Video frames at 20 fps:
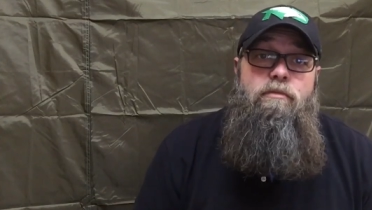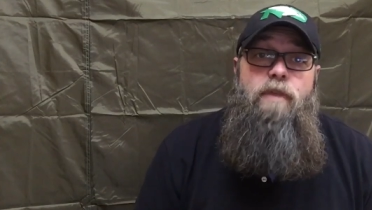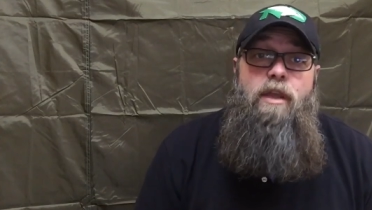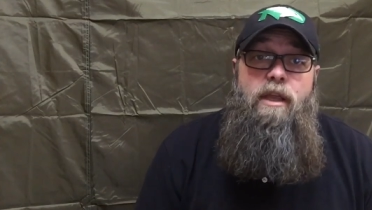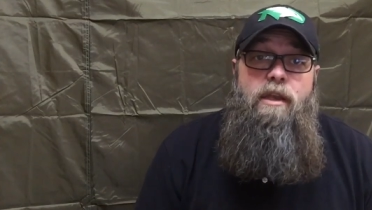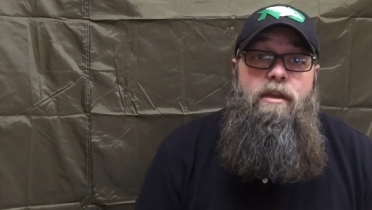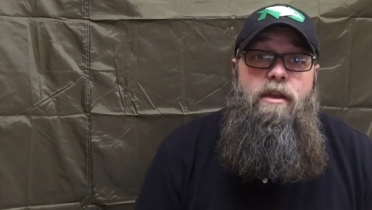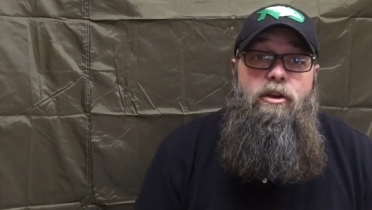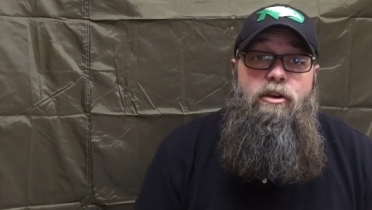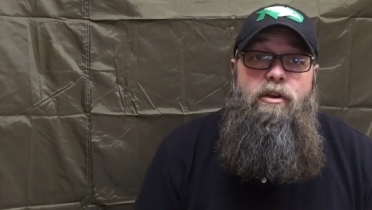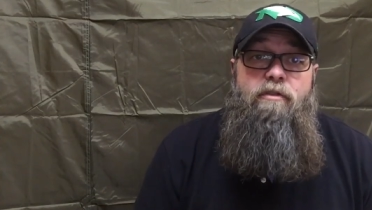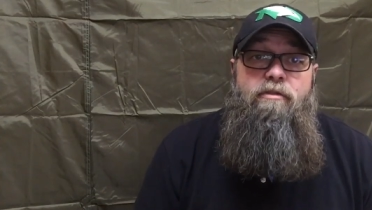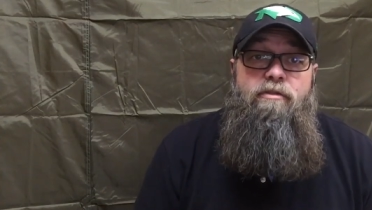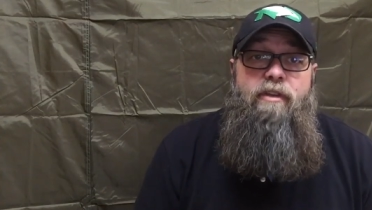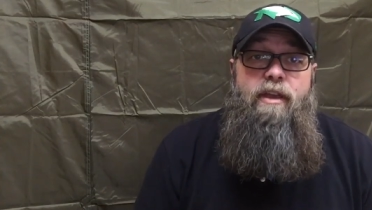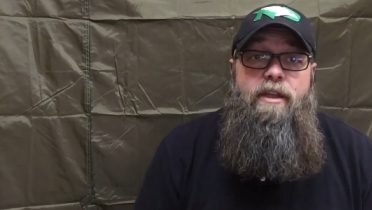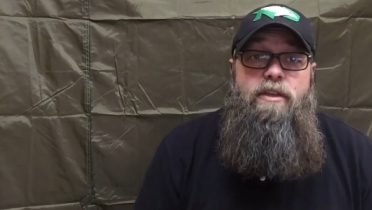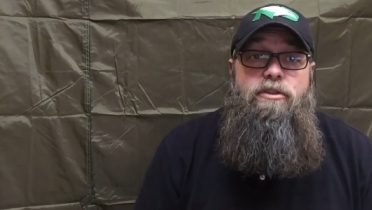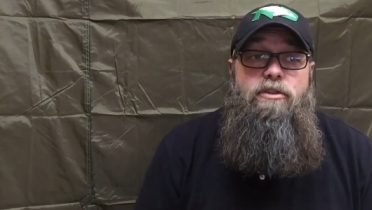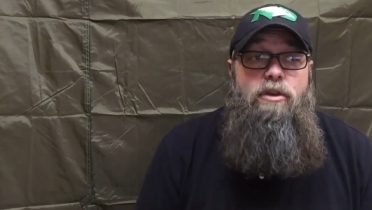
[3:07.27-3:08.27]
in their
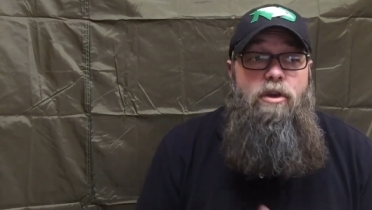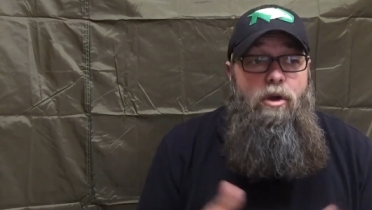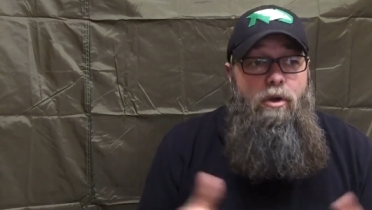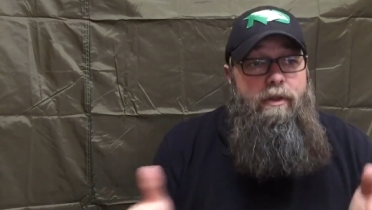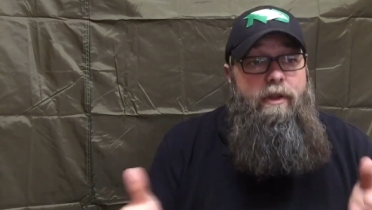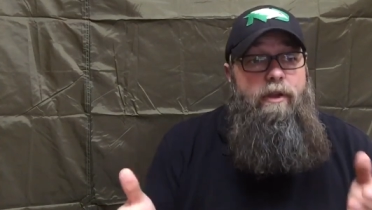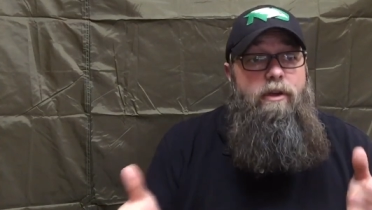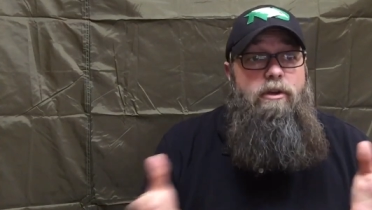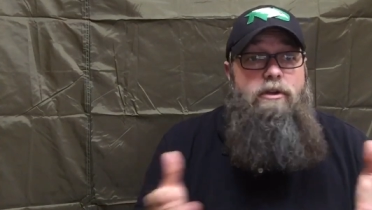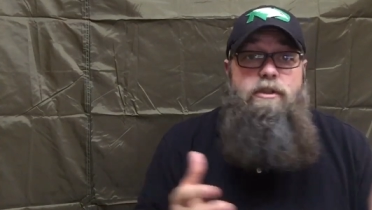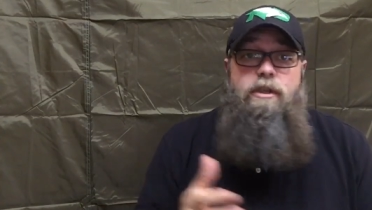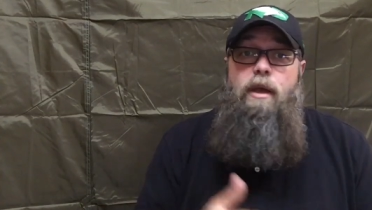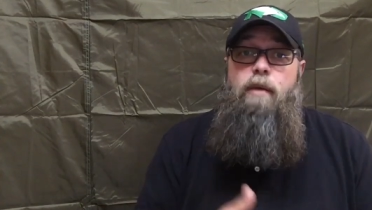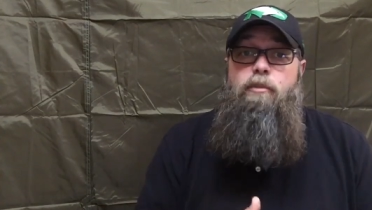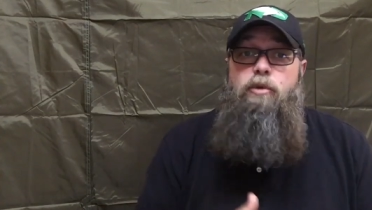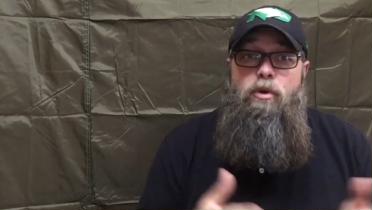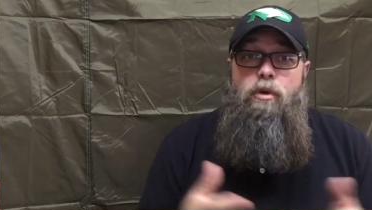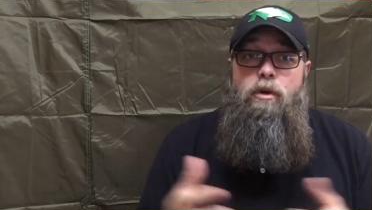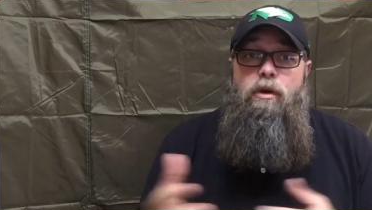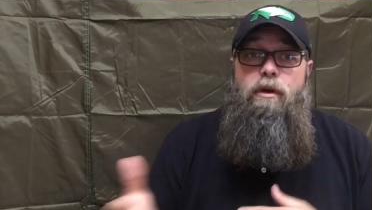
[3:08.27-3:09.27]
defense, you know, there are some
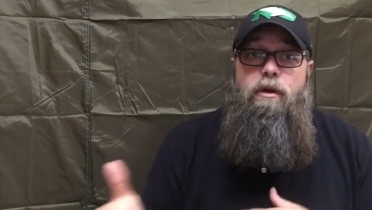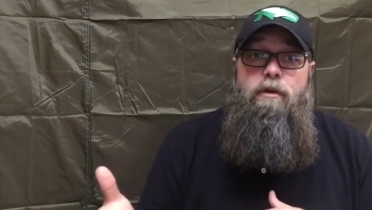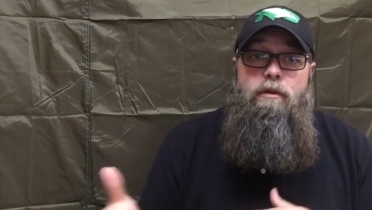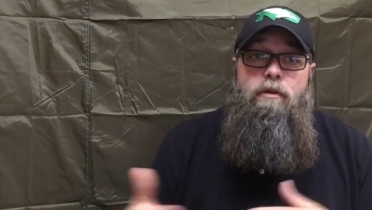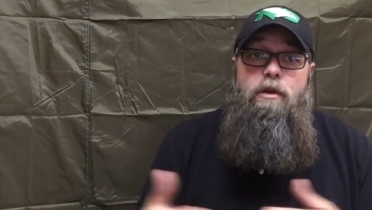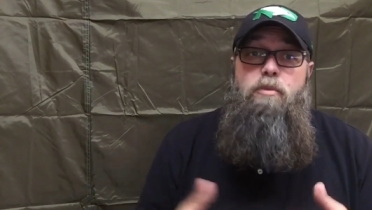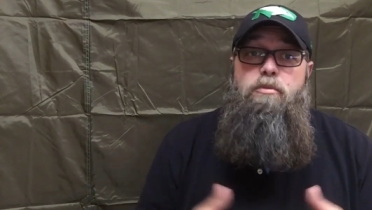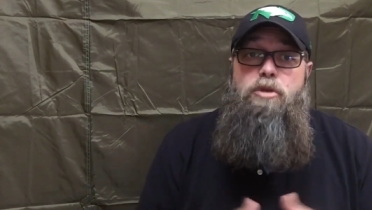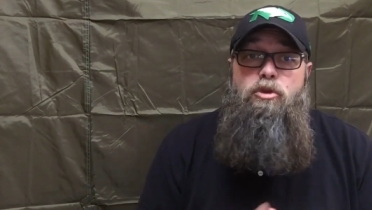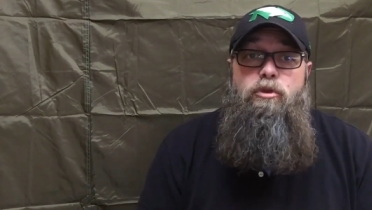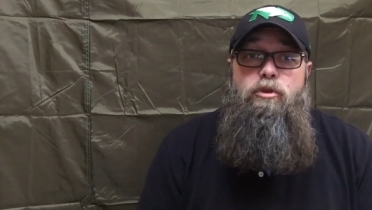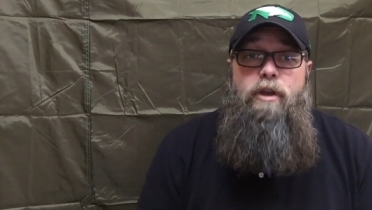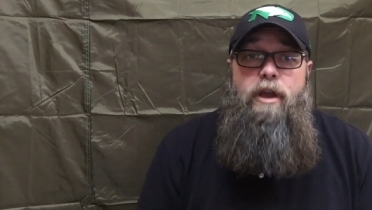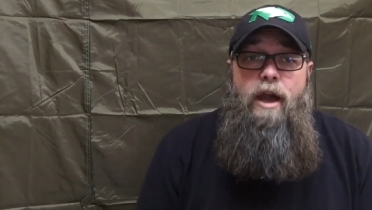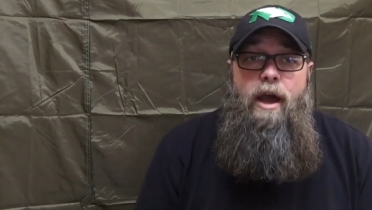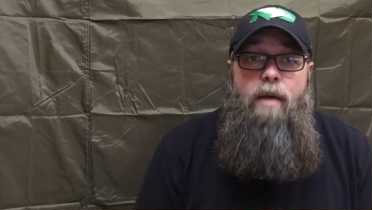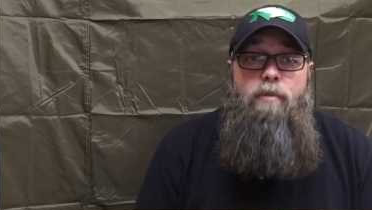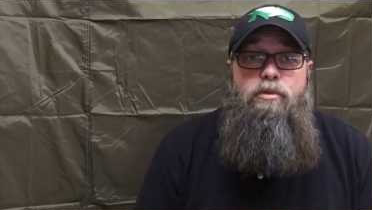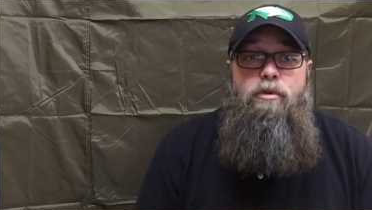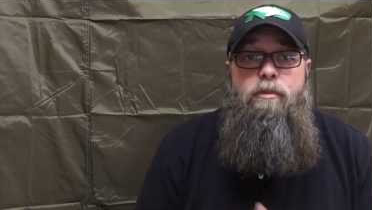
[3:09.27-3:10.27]
who are immune
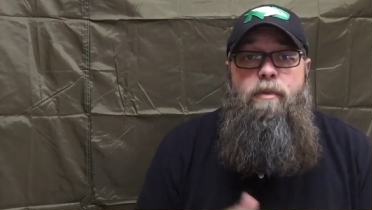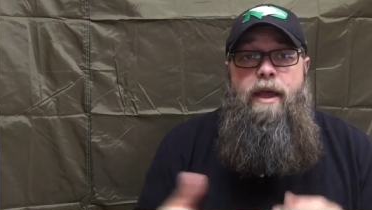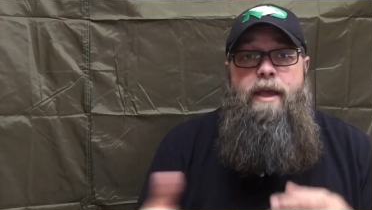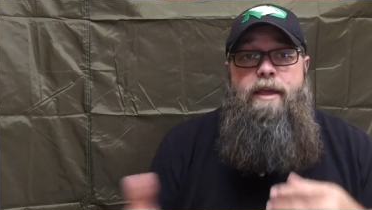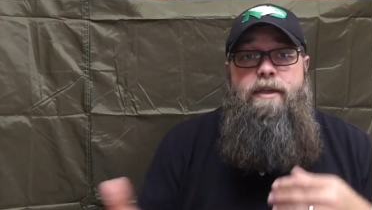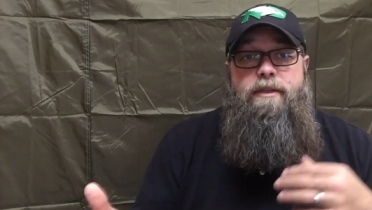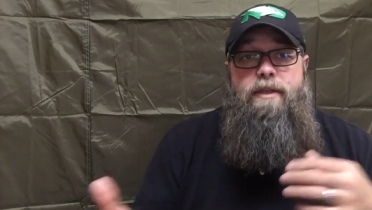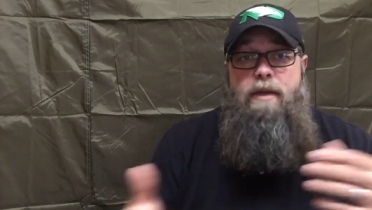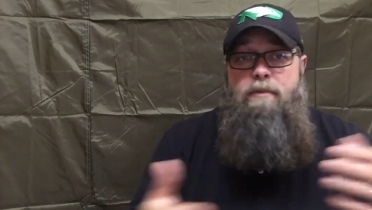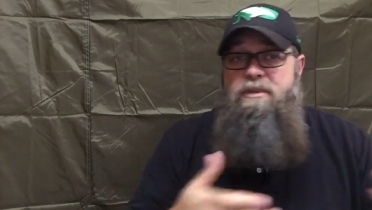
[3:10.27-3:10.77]
compromised.